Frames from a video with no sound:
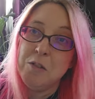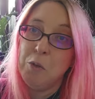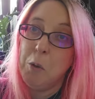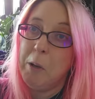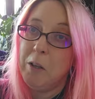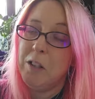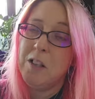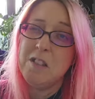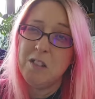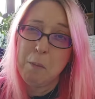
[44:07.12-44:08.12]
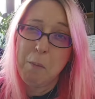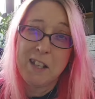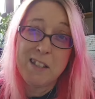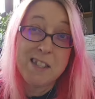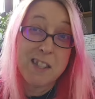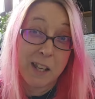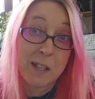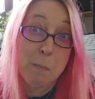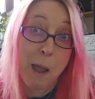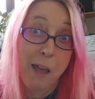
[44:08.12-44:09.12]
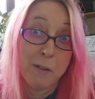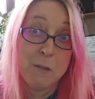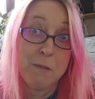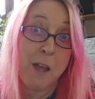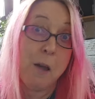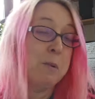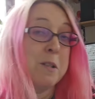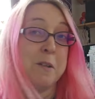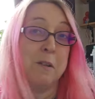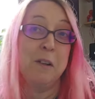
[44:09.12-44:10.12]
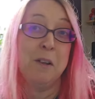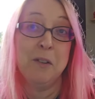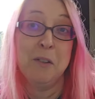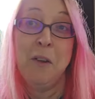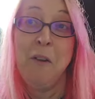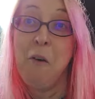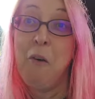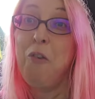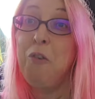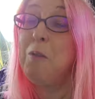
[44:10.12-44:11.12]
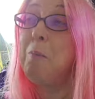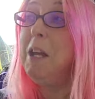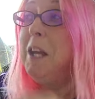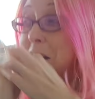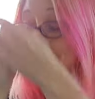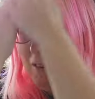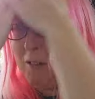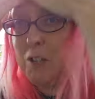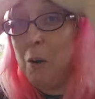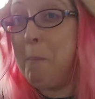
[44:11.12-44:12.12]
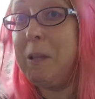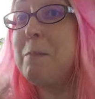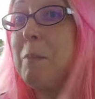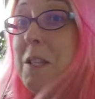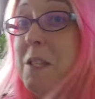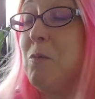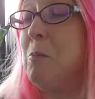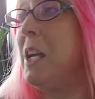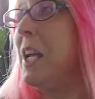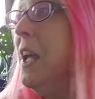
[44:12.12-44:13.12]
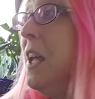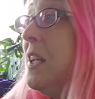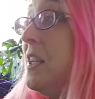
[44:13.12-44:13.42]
a real bonus. So I paid £6 for that, which is unheard of with me at a charity shop. It's pits for me. It